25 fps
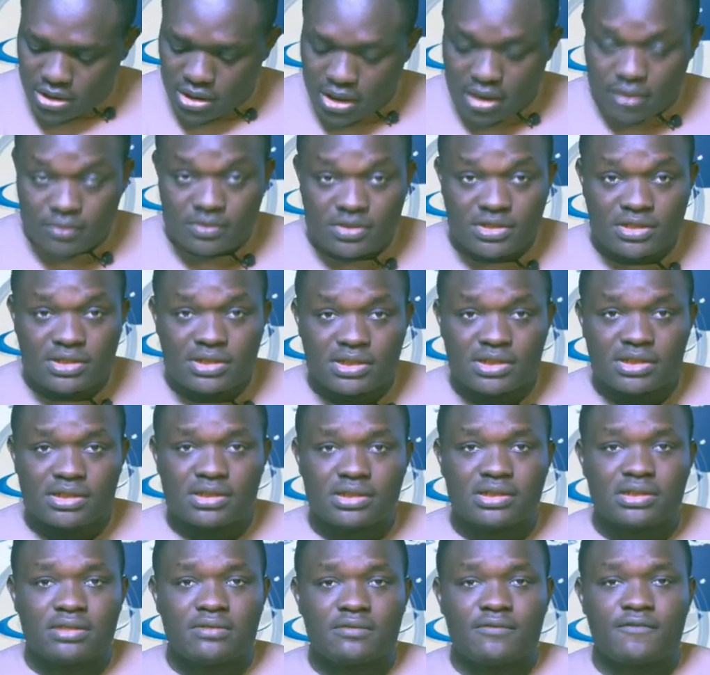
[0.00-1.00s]
now
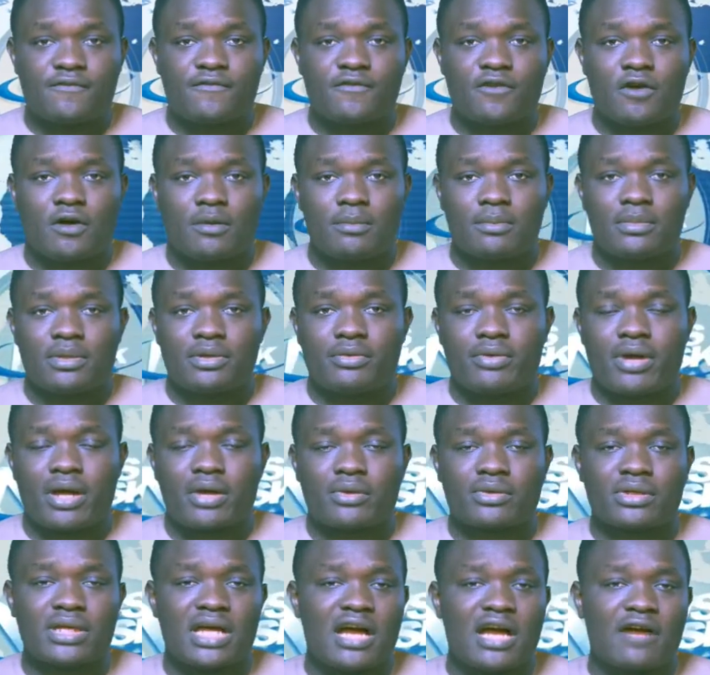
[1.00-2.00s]
still from
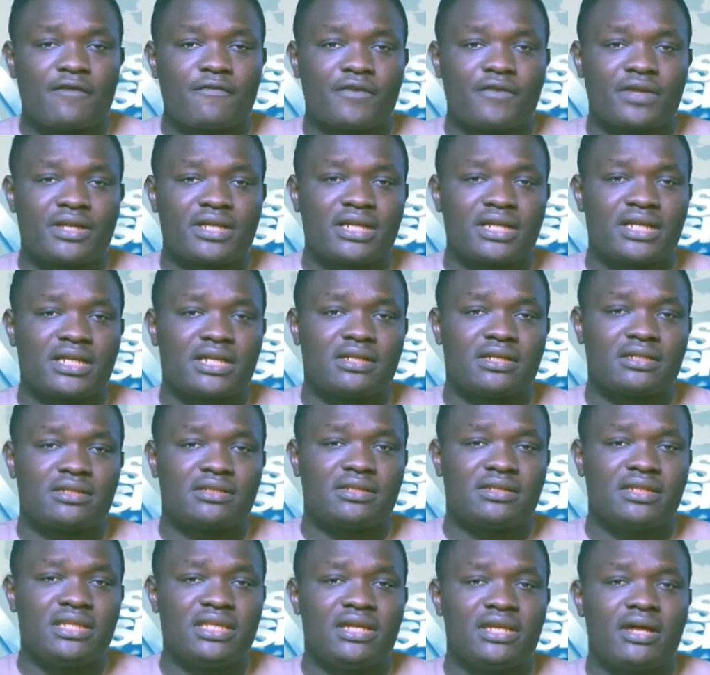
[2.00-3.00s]
around Africa,
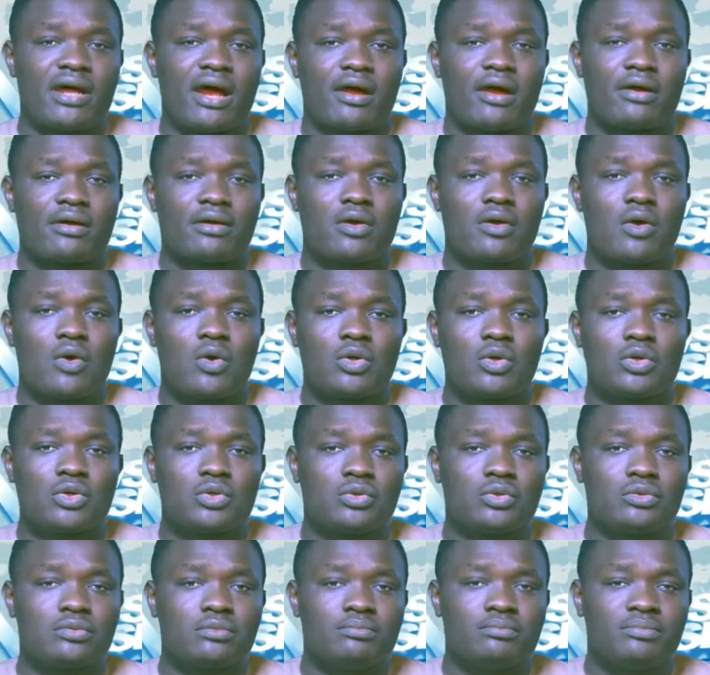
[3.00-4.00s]
DR
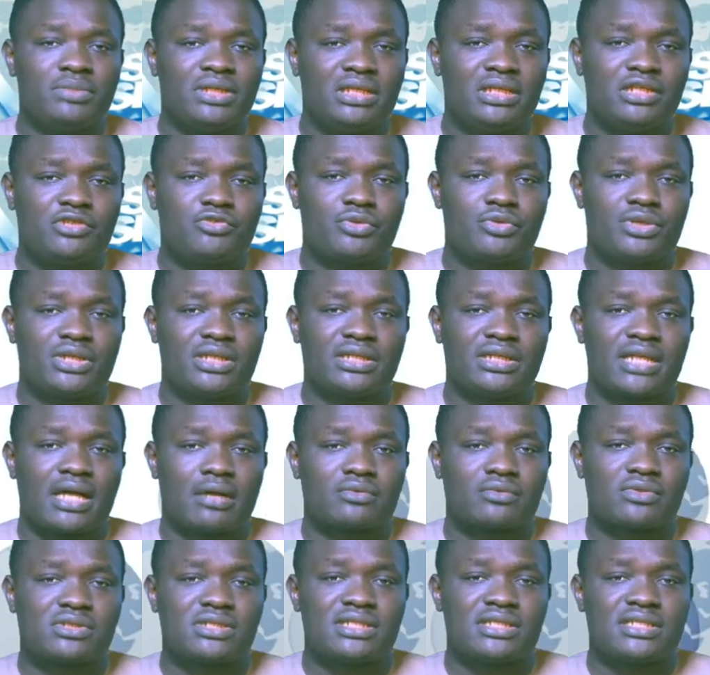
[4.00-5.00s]
Congo military
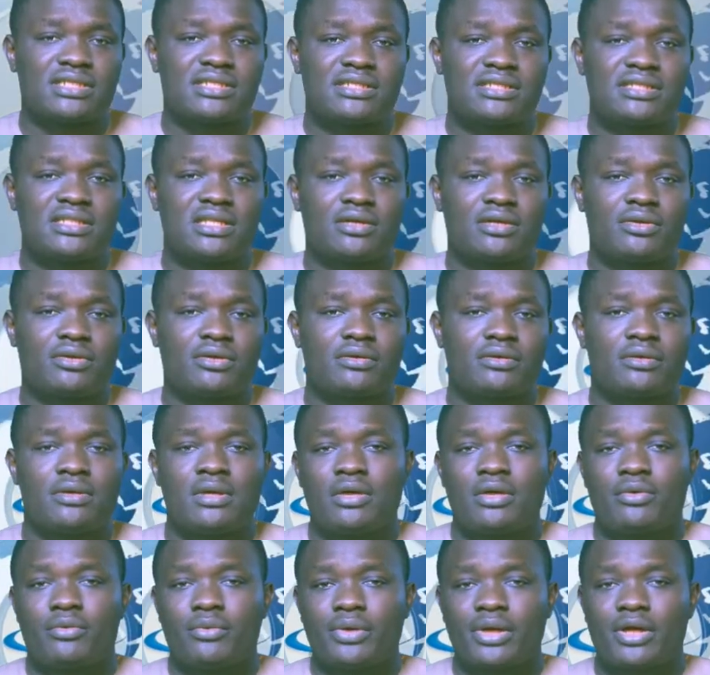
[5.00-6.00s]
announces the
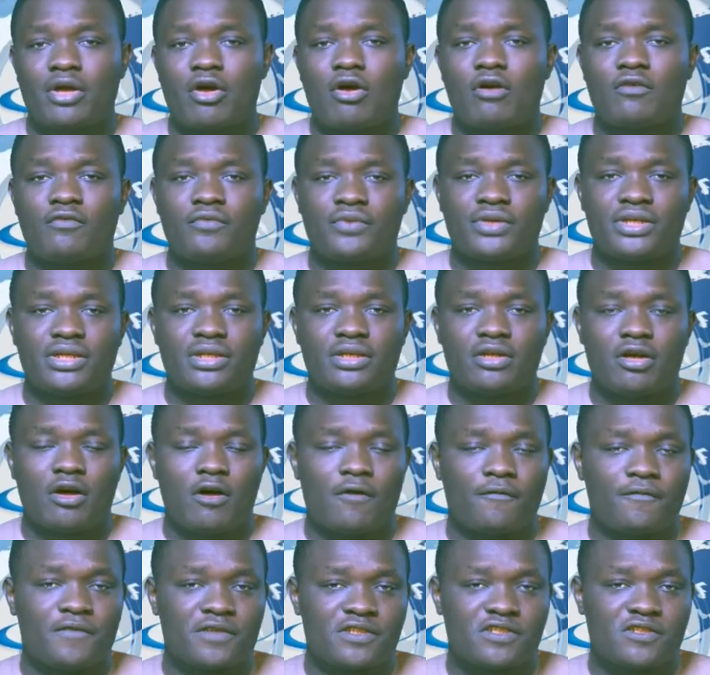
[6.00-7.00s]
recovery
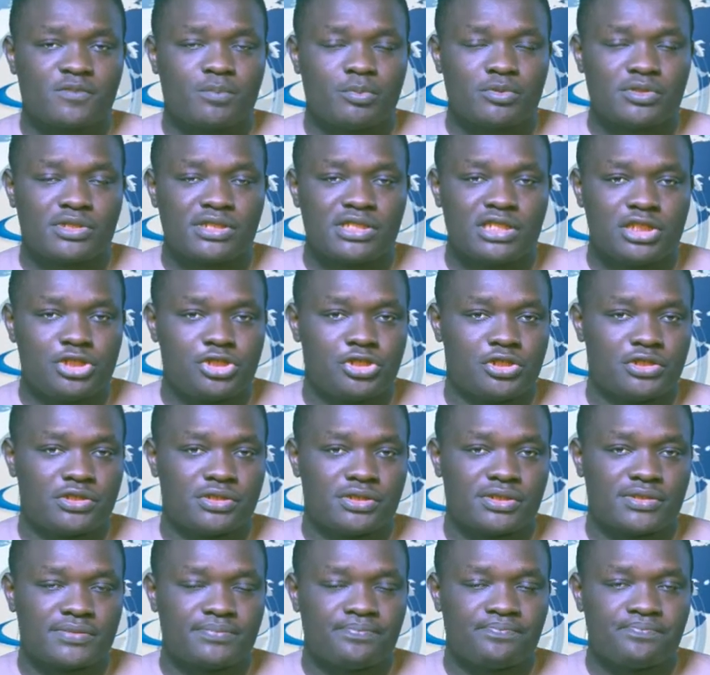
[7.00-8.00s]
of its
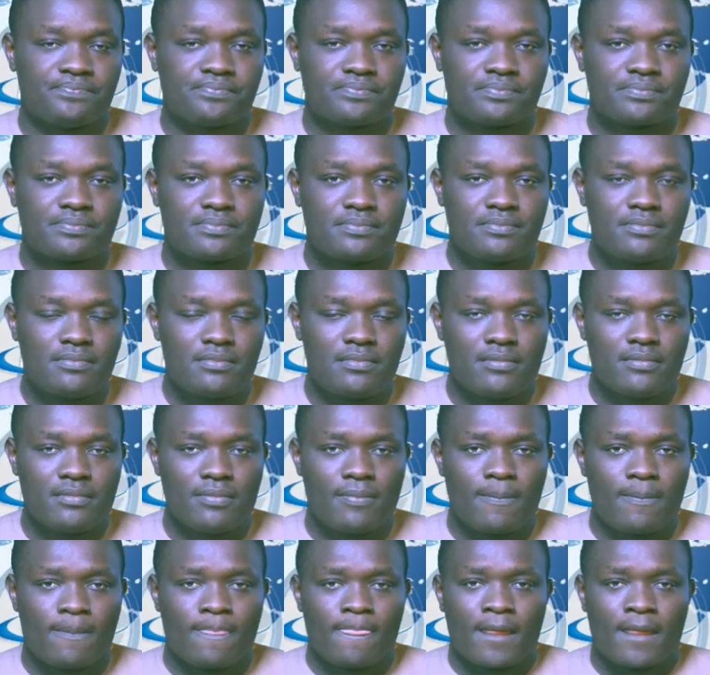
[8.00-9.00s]
positions.
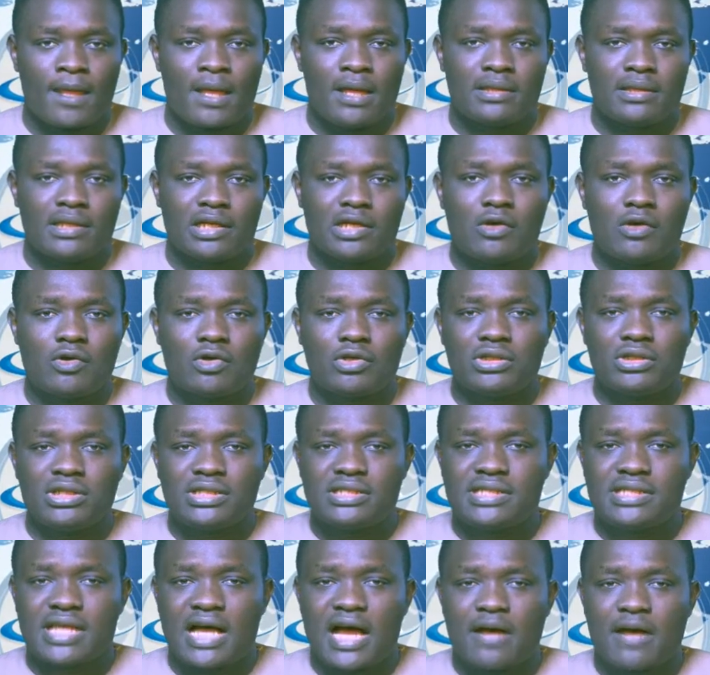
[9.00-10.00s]
The
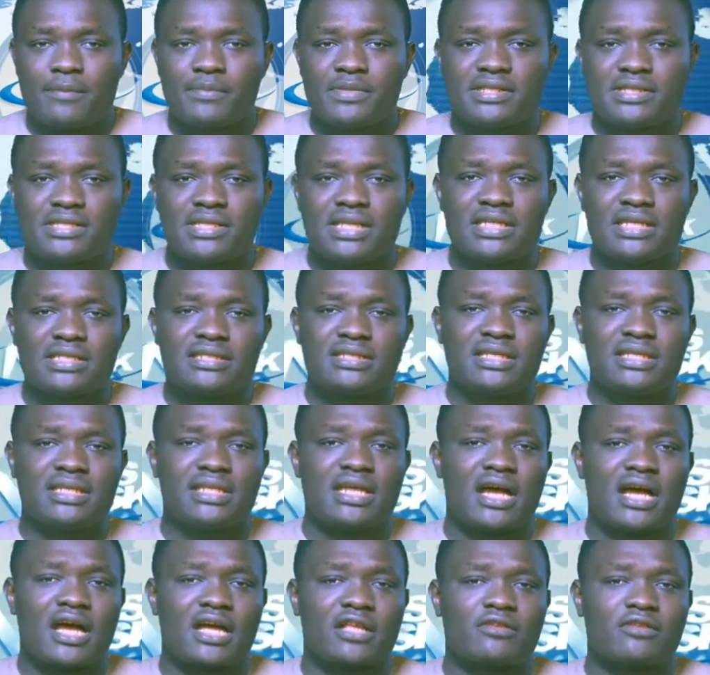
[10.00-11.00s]
Congolese army says it
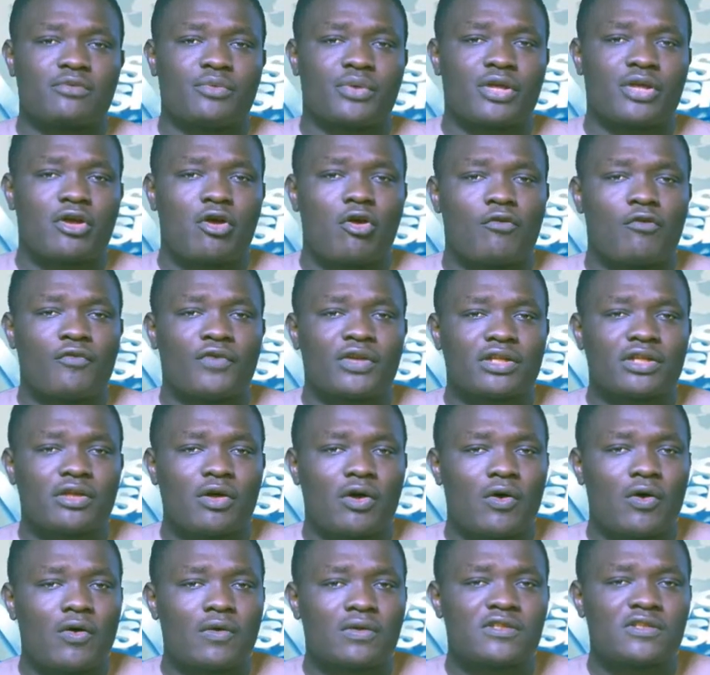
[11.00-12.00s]
had recovered
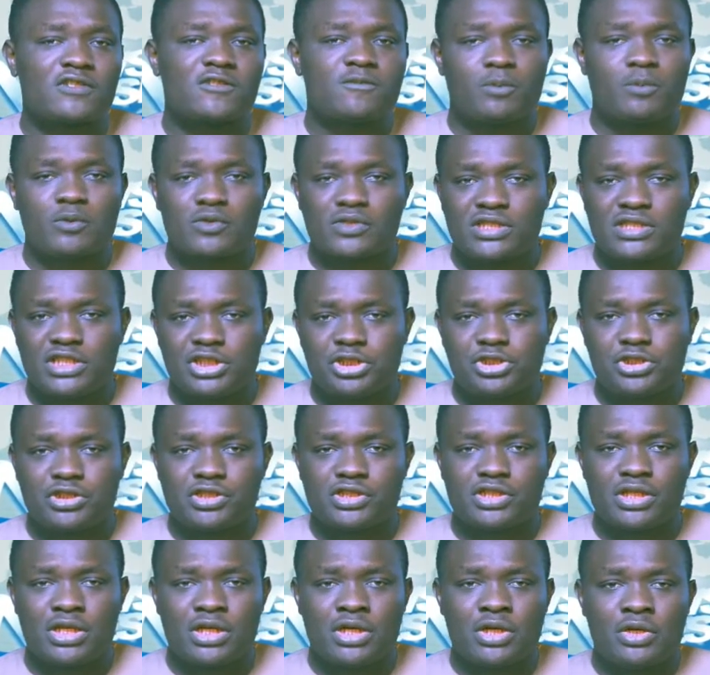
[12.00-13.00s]
all its
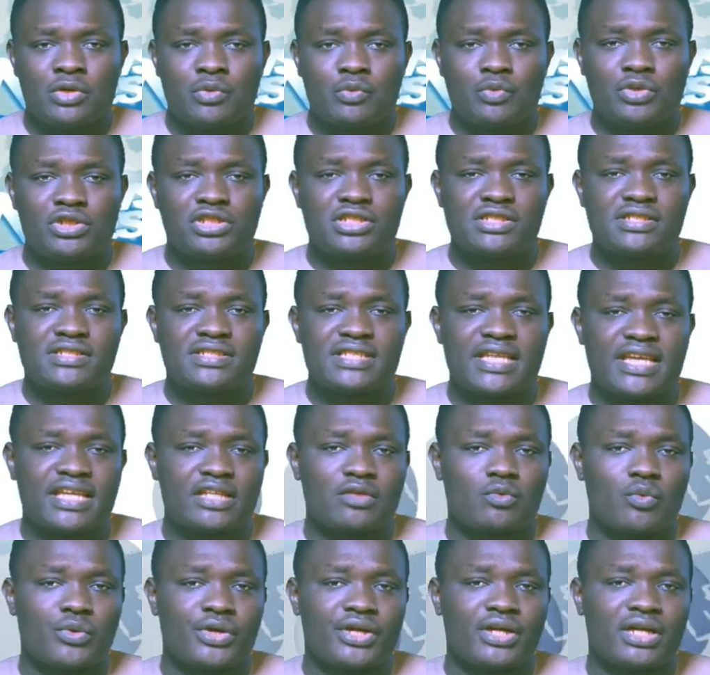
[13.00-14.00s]
positions which it
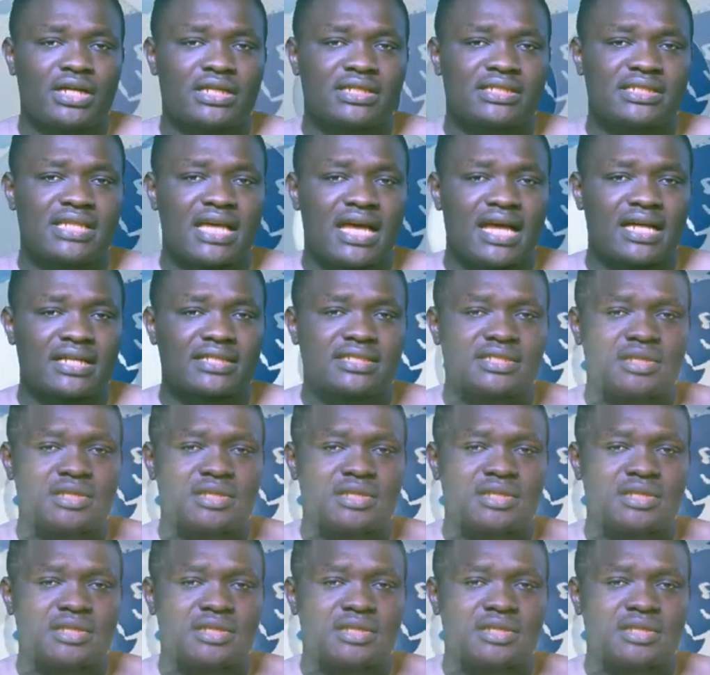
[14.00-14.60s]
said were attacked